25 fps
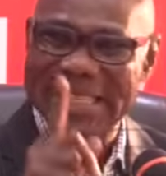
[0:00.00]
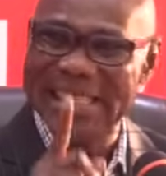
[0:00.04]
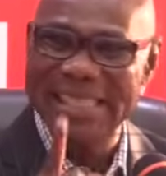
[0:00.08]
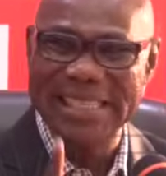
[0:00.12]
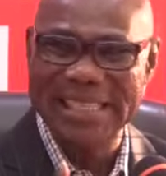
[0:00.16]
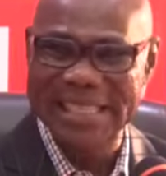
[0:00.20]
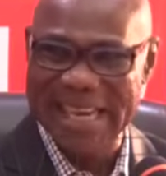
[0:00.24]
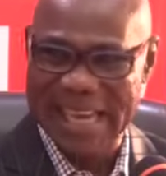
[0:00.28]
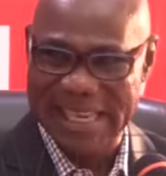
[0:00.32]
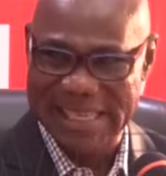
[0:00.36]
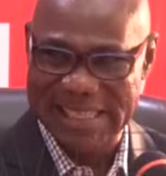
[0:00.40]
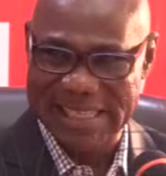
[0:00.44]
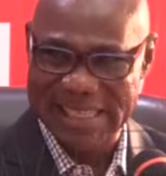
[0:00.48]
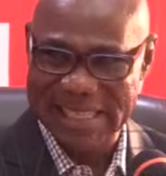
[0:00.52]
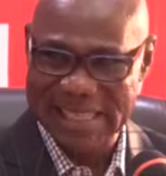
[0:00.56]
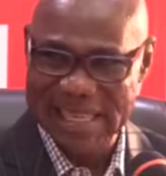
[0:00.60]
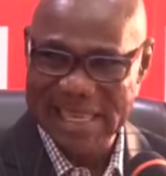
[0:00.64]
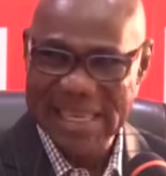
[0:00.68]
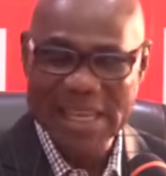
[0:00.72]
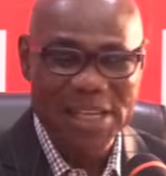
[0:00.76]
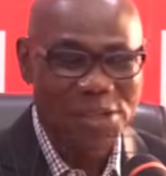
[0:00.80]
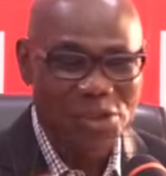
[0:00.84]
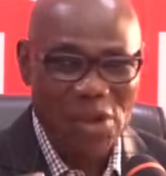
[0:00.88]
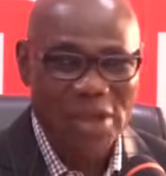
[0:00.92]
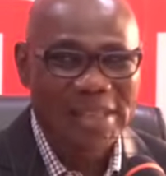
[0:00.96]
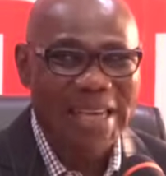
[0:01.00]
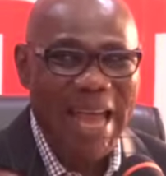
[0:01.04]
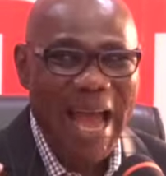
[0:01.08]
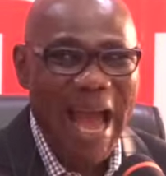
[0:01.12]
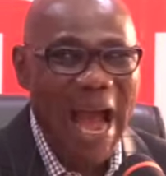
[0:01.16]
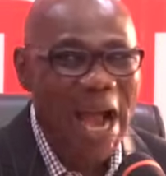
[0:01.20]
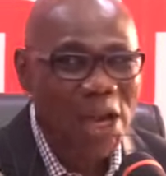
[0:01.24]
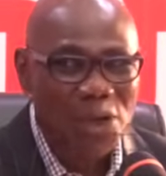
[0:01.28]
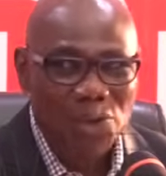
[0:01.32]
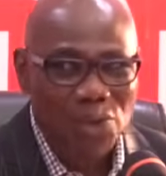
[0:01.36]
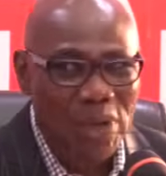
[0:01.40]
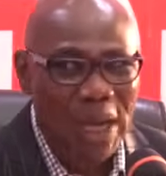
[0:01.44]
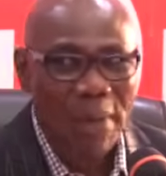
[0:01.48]
the text. It's not
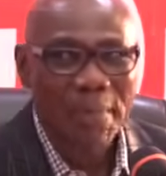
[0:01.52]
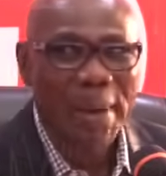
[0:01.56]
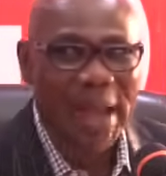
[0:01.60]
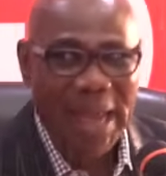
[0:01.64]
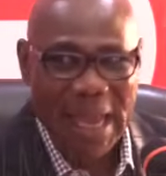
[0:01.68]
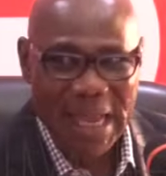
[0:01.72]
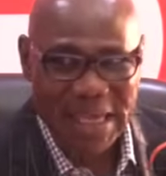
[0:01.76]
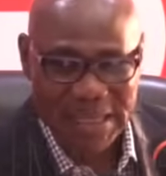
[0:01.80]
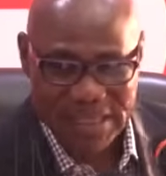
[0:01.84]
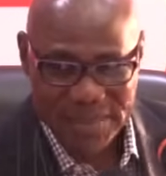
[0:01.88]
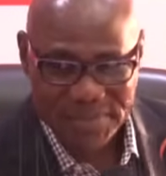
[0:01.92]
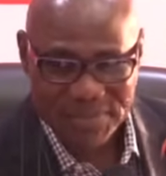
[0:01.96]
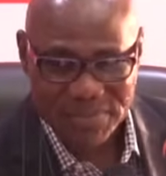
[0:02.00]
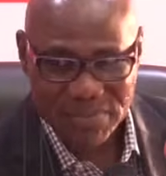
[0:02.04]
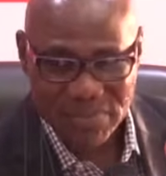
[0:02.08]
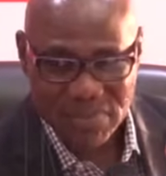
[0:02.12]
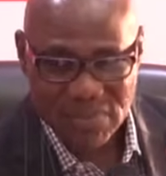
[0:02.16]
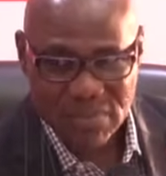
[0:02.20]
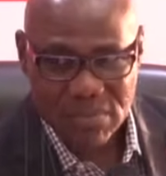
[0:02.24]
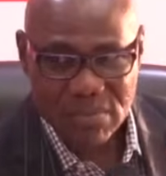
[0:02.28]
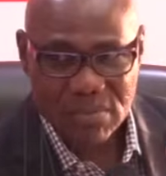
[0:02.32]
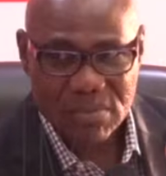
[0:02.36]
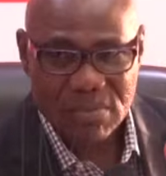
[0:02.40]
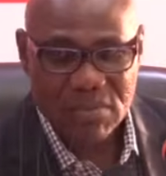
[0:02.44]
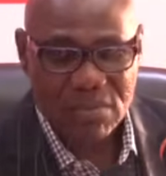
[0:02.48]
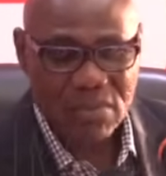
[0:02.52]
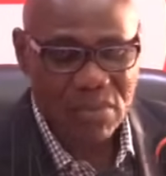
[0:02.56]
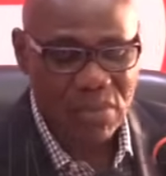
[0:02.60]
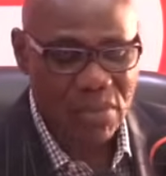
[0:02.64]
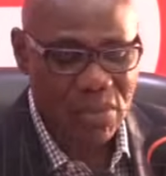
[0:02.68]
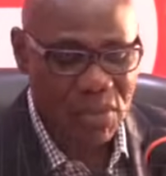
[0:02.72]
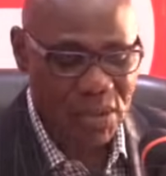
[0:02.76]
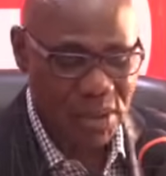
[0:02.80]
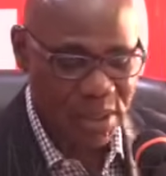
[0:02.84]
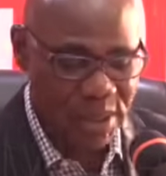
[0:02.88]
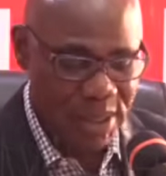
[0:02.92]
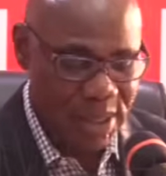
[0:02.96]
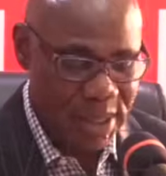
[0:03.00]
actual bias.
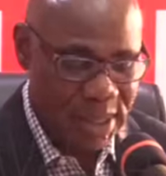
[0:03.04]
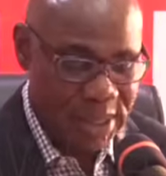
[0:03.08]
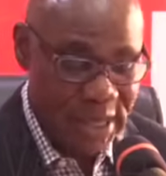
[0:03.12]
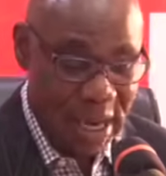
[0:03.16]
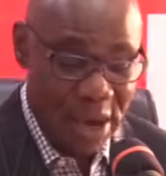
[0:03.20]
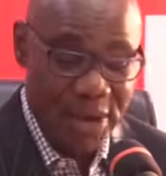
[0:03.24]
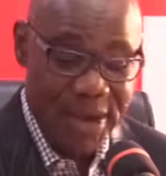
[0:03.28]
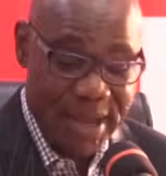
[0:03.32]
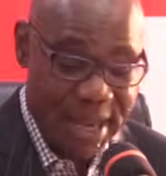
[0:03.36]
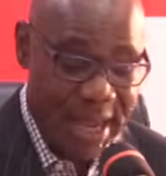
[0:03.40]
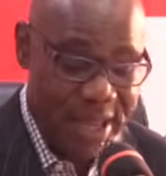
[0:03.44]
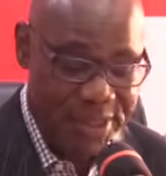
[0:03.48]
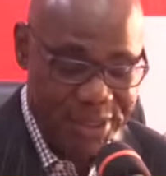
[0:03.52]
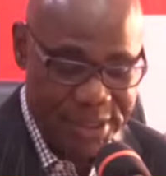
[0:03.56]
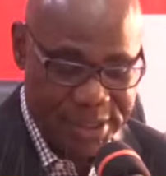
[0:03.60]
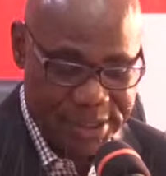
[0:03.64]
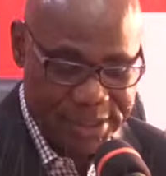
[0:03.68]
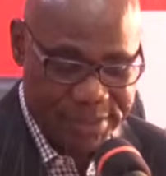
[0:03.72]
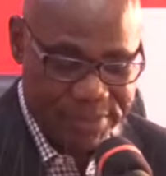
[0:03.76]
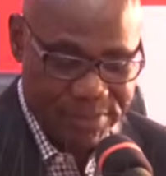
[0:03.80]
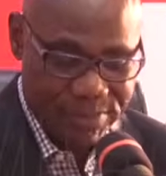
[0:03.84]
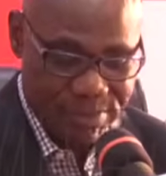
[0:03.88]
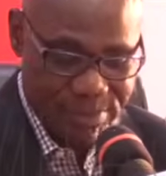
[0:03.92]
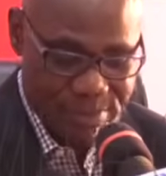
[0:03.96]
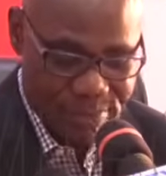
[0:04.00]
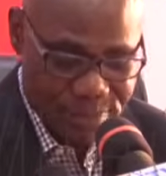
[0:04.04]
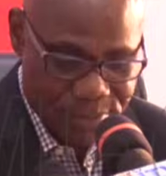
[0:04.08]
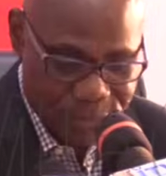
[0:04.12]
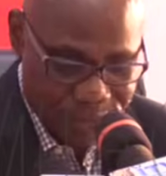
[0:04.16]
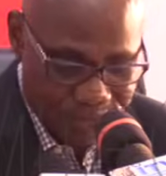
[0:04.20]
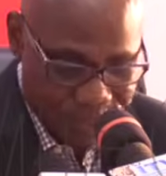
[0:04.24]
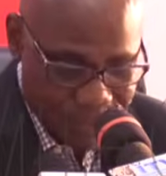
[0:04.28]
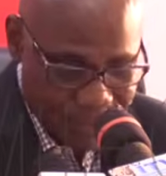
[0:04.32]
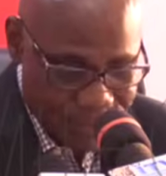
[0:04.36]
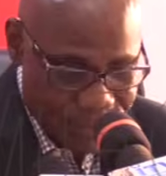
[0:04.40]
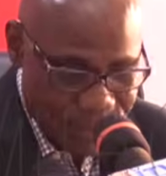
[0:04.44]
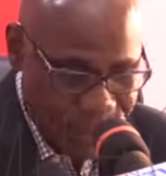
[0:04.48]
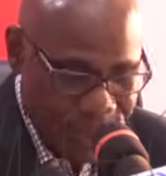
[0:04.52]
Now hear this.
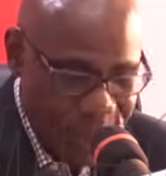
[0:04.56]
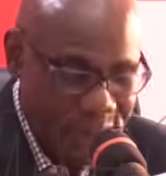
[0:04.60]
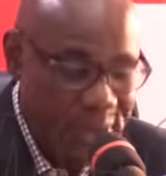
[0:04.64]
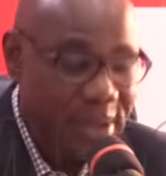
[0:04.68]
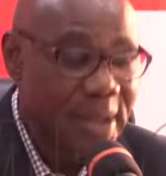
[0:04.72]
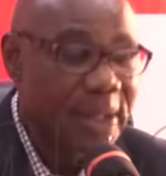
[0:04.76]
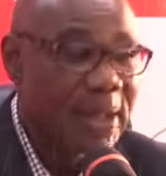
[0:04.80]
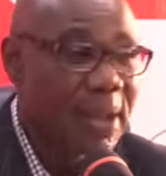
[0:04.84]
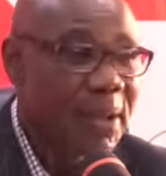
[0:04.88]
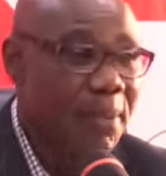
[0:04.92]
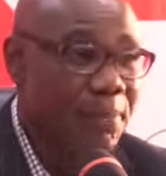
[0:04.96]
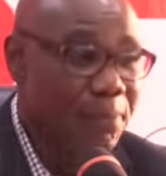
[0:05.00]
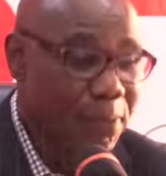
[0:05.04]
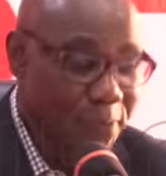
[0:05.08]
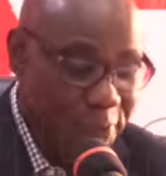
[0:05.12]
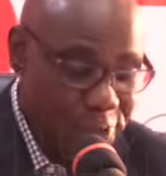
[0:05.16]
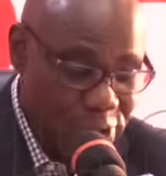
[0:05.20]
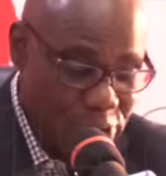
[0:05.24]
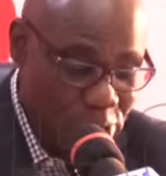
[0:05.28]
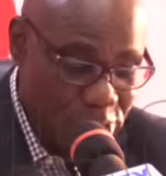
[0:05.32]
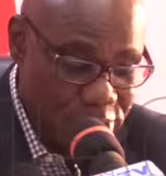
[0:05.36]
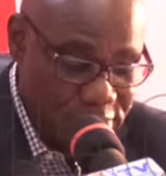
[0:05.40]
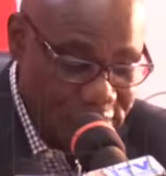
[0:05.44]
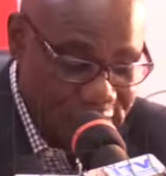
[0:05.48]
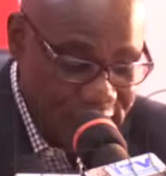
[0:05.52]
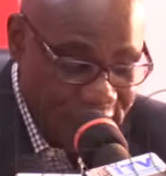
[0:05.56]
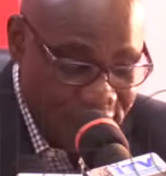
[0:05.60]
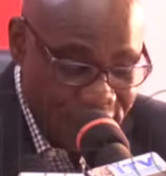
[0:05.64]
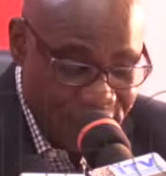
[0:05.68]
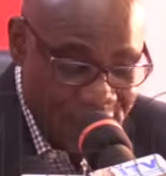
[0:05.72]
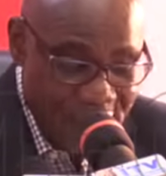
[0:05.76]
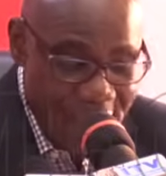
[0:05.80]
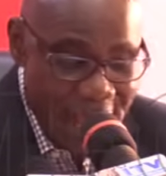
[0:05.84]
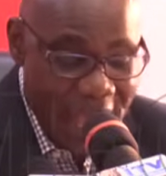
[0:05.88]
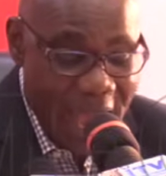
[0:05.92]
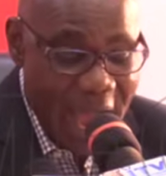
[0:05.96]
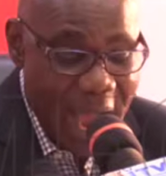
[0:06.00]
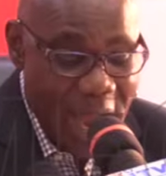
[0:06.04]
Professor
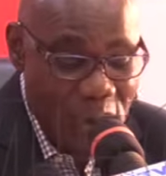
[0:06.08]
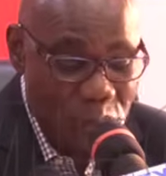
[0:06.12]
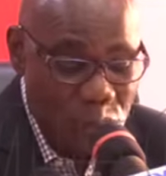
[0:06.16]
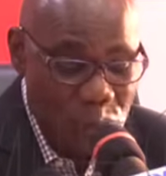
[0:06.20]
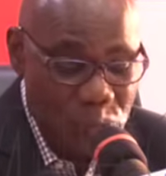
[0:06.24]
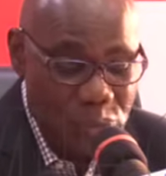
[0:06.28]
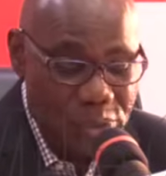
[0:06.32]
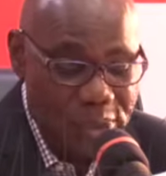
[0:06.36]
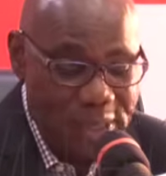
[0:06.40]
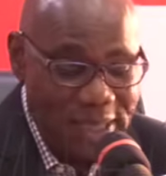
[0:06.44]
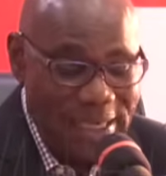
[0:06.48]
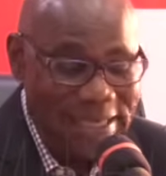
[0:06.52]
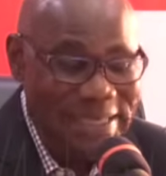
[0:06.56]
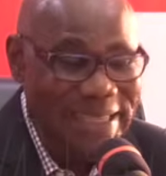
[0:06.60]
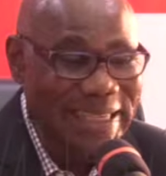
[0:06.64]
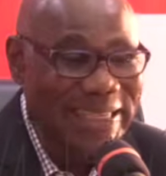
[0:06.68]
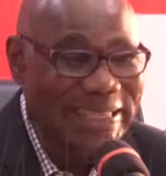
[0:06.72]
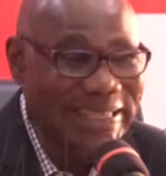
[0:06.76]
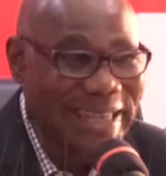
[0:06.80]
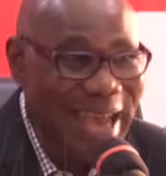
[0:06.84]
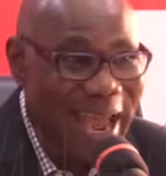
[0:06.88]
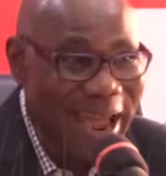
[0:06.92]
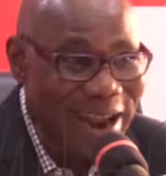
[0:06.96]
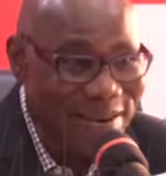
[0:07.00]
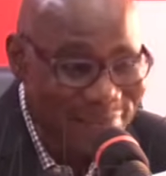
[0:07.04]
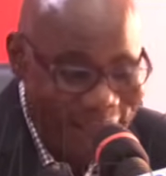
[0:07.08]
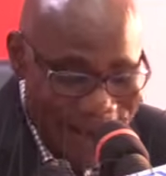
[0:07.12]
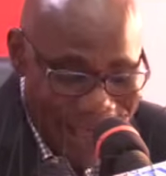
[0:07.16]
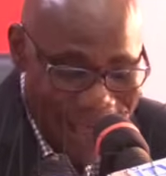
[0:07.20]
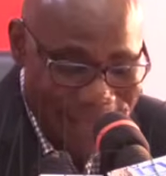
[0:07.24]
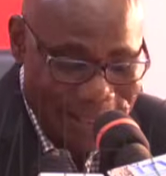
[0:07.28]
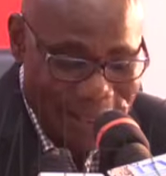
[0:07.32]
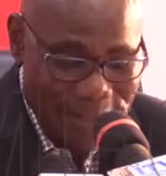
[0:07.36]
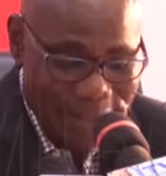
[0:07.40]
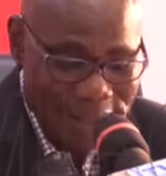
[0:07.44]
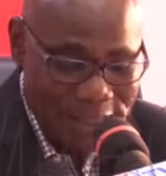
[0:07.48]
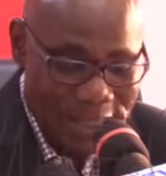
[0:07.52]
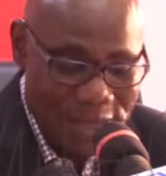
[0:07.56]
Sylvia Agu is a
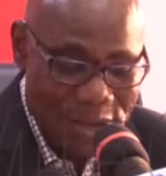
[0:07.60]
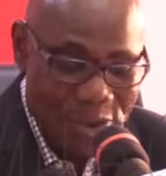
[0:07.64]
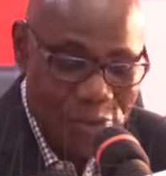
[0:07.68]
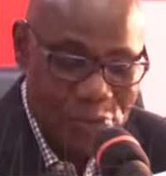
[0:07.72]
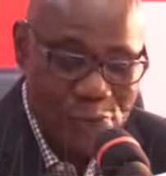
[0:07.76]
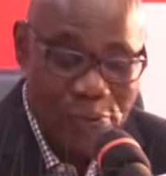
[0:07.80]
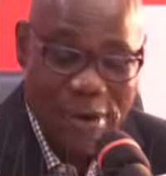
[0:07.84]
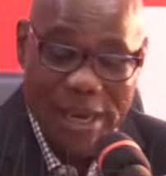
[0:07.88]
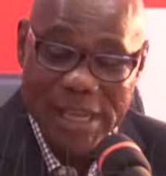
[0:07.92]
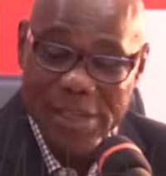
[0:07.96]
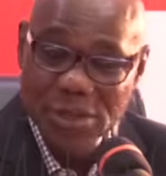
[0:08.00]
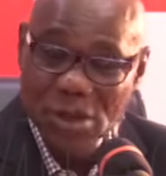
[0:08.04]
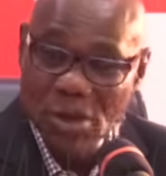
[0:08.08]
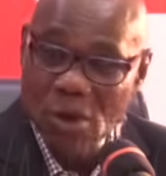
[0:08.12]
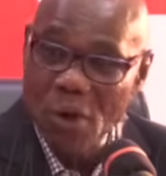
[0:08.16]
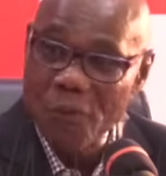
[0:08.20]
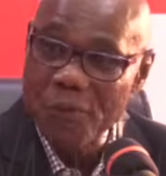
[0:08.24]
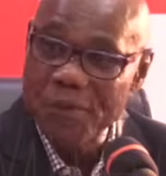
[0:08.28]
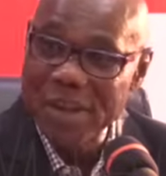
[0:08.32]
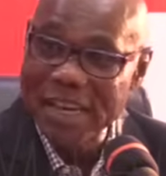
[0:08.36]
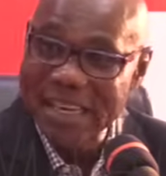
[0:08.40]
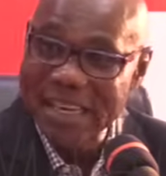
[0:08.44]
direct relation of a